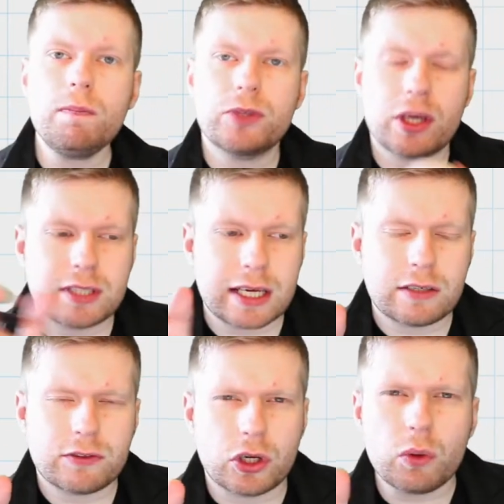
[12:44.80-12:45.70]
times
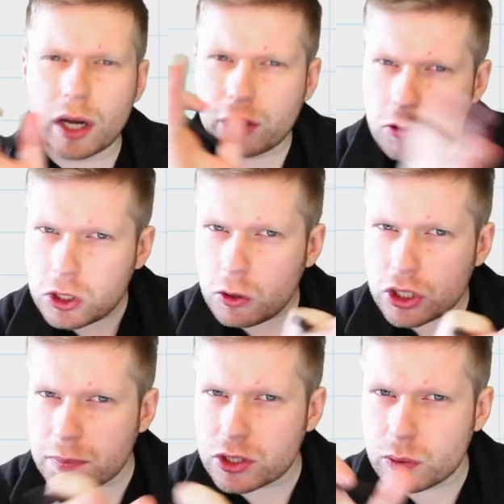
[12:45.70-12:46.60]
-2. Well, I know 2
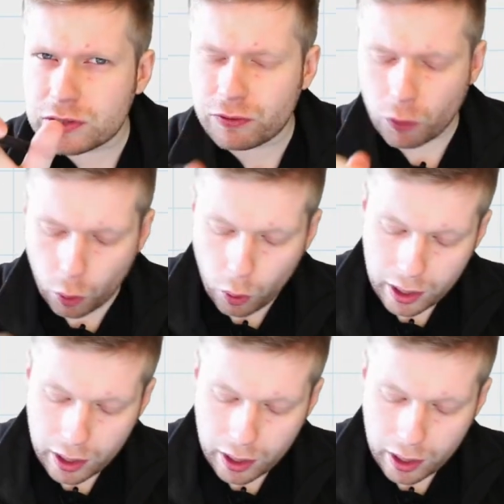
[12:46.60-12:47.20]
times 2 is 4,